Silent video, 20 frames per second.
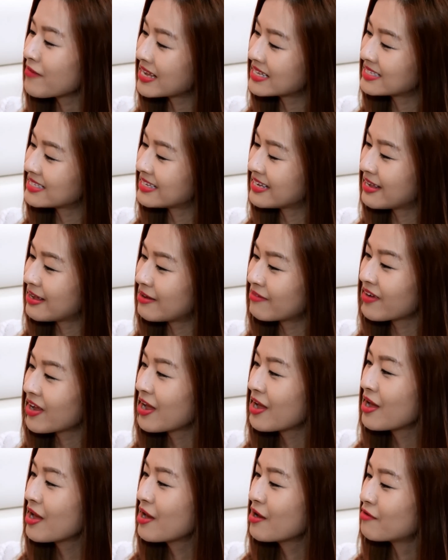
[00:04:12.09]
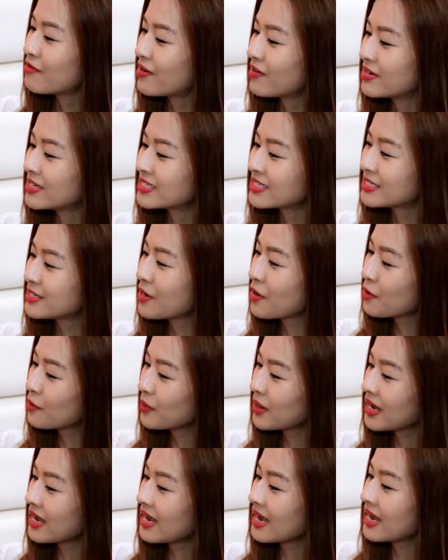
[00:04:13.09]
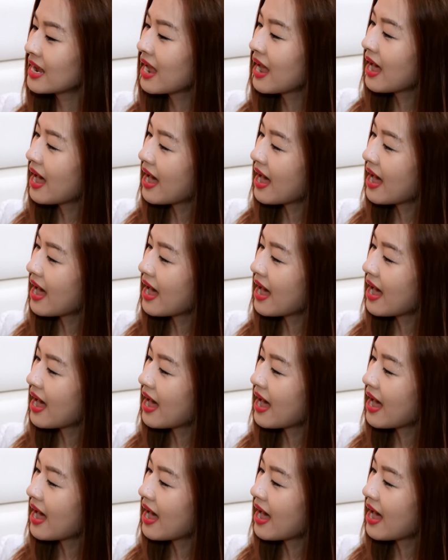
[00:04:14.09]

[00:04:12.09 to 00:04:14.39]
festive, very snowy,